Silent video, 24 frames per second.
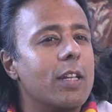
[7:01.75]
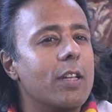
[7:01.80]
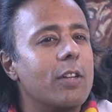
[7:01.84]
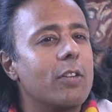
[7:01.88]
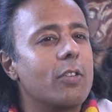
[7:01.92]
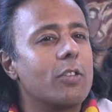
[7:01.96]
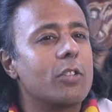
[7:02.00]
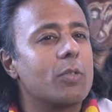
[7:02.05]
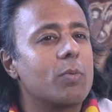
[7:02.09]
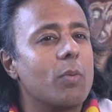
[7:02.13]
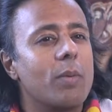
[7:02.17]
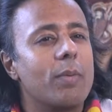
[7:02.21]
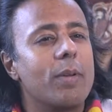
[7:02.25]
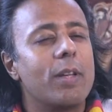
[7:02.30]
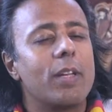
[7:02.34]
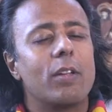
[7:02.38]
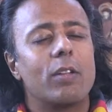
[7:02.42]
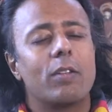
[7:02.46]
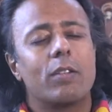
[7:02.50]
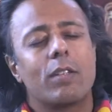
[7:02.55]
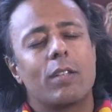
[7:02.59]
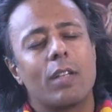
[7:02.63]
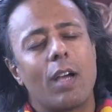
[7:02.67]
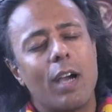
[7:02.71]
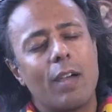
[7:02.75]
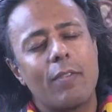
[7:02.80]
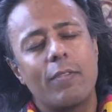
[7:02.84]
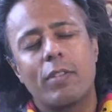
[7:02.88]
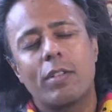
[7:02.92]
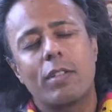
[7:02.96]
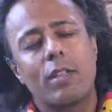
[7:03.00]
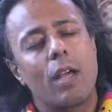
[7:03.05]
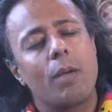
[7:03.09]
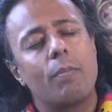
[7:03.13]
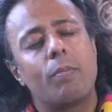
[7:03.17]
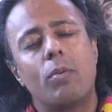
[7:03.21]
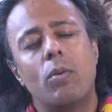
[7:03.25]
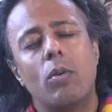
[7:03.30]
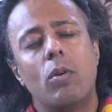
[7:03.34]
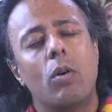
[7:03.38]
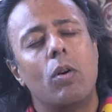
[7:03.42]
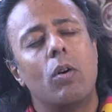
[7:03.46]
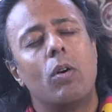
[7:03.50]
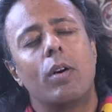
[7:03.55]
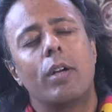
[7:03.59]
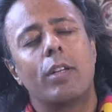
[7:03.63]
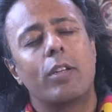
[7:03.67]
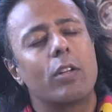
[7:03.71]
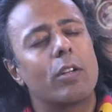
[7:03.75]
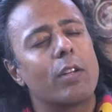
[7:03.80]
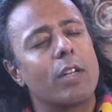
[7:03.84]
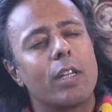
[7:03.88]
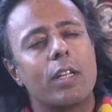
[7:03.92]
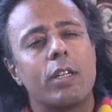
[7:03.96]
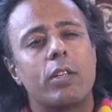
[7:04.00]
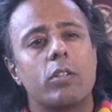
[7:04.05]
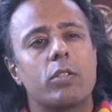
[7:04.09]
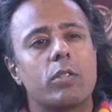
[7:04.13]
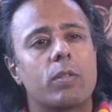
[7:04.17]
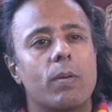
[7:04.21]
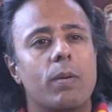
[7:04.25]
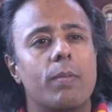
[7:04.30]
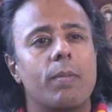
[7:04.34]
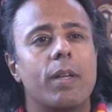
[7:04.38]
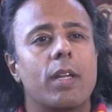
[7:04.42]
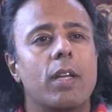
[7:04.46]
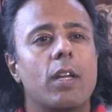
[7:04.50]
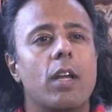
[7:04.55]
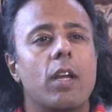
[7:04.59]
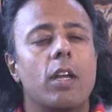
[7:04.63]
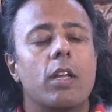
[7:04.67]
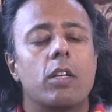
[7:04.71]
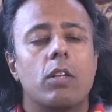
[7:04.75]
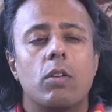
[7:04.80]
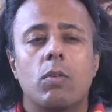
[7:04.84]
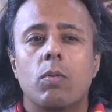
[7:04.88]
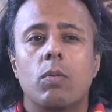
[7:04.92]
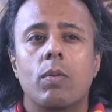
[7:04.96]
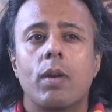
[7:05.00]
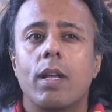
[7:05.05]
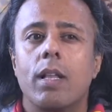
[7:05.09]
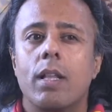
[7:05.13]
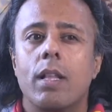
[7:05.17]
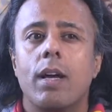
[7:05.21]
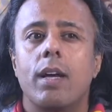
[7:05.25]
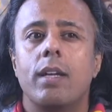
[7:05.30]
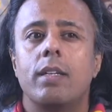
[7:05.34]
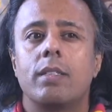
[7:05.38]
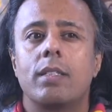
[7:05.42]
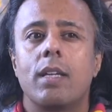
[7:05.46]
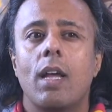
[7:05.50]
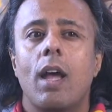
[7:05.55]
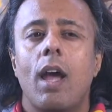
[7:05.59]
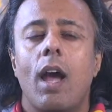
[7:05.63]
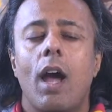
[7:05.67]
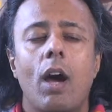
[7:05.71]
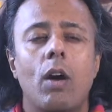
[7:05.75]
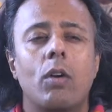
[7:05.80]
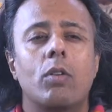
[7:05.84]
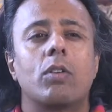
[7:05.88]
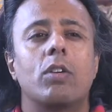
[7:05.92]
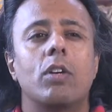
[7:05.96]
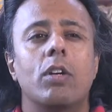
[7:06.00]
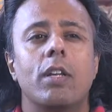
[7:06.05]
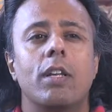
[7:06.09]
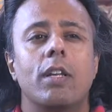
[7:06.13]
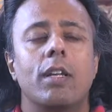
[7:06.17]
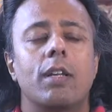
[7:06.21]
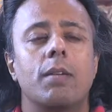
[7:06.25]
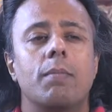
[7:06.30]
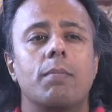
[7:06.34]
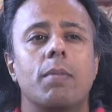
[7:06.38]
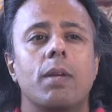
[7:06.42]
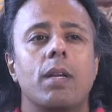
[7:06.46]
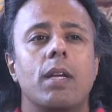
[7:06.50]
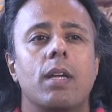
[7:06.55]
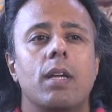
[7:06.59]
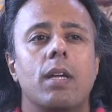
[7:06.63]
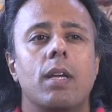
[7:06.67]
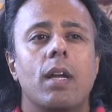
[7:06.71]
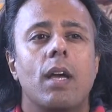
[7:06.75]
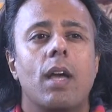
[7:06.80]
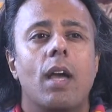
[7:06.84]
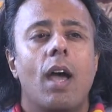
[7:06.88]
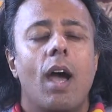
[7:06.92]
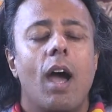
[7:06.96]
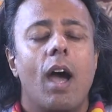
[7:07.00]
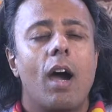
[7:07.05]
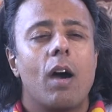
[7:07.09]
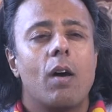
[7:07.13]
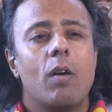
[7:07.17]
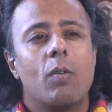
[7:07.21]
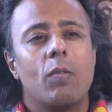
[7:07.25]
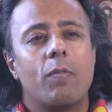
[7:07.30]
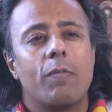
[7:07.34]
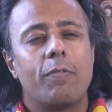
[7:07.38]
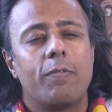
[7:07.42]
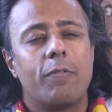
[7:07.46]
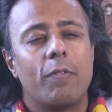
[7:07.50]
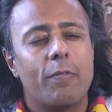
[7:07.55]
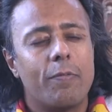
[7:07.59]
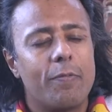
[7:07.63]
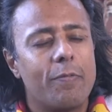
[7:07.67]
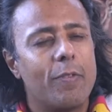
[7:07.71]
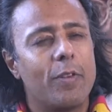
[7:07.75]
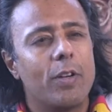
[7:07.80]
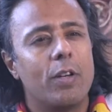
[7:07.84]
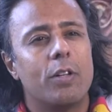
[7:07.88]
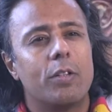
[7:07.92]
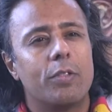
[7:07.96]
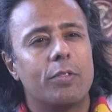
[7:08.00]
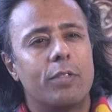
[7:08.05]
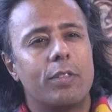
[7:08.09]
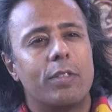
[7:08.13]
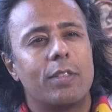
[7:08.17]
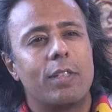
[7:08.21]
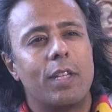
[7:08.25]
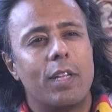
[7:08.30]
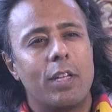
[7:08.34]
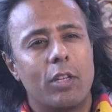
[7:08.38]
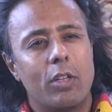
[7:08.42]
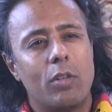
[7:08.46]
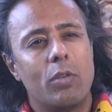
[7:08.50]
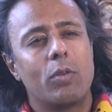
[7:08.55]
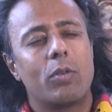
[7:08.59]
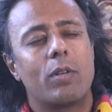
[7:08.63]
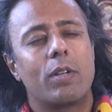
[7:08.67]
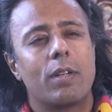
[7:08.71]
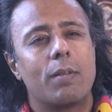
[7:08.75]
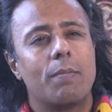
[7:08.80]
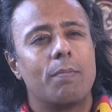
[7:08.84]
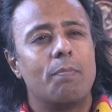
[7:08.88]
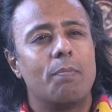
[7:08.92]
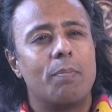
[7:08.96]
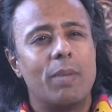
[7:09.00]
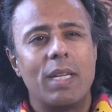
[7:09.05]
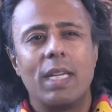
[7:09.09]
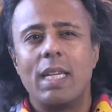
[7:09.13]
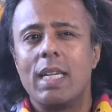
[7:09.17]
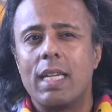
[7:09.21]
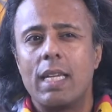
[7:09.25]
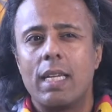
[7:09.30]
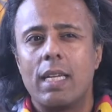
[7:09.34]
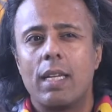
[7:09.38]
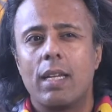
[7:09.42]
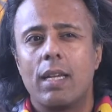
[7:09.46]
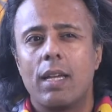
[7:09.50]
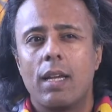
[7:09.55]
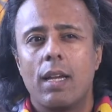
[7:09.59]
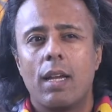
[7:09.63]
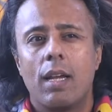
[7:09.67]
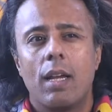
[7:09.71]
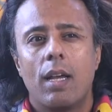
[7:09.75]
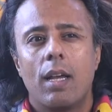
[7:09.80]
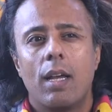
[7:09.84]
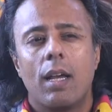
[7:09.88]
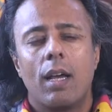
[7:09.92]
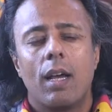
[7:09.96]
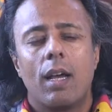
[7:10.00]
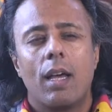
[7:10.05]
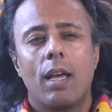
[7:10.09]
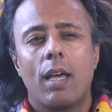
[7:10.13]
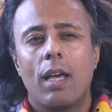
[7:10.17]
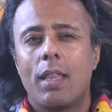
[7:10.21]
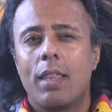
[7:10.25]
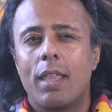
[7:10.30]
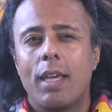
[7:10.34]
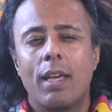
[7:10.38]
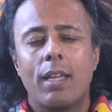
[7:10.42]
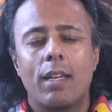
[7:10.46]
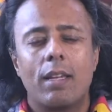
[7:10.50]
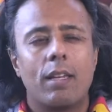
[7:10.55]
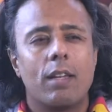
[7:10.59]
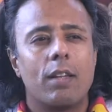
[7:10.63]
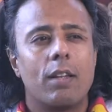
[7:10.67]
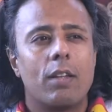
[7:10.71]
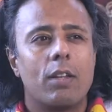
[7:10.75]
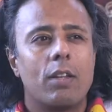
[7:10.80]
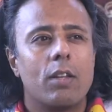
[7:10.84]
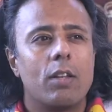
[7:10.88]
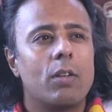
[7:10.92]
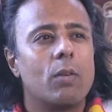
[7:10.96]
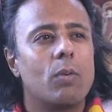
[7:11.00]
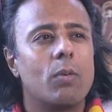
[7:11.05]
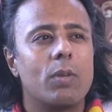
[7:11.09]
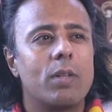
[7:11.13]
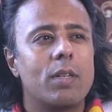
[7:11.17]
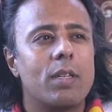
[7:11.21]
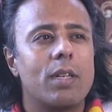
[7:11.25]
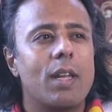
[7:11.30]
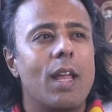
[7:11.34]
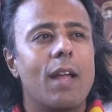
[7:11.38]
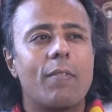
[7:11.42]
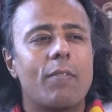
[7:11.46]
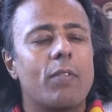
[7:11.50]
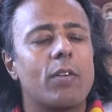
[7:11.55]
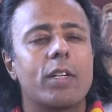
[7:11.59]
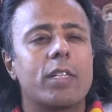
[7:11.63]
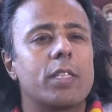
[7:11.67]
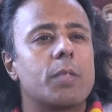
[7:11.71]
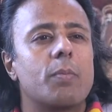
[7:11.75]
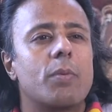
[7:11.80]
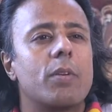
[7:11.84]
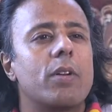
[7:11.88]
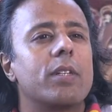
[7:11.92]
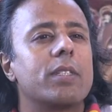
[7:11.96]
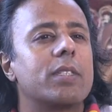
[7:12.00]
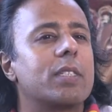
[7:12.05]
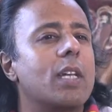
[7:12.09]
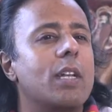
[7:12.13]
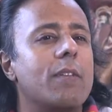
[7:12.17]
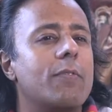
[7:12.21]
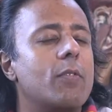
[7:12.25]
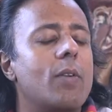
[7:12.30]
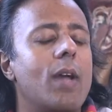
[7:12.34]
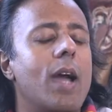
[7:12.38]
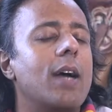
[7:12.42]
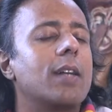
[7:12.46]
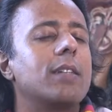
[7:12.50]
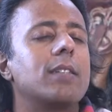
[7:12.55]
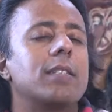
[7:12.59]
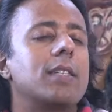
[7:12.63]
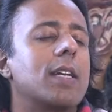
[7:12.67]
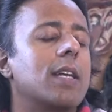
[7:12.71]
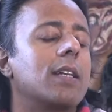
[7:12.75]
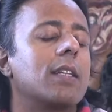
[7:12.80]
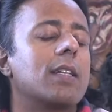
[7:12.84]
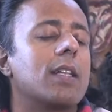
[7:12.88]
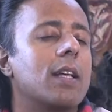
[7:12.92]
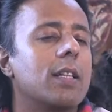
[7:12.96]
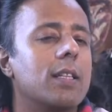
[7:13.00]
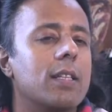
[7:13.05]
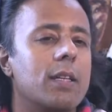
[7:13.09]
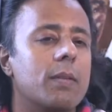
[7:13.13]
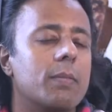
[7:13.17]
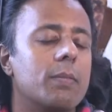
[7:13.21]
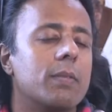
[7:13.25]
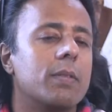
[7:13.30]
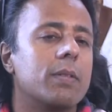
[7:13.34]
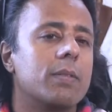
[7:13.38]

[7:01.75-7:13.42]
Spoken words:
and you're swimming, you dive into that pool and you're in it and you're swimming, and you realize how good it can be, how fulfilled that you can be, that you would never experience that if you hadn't taken that leap.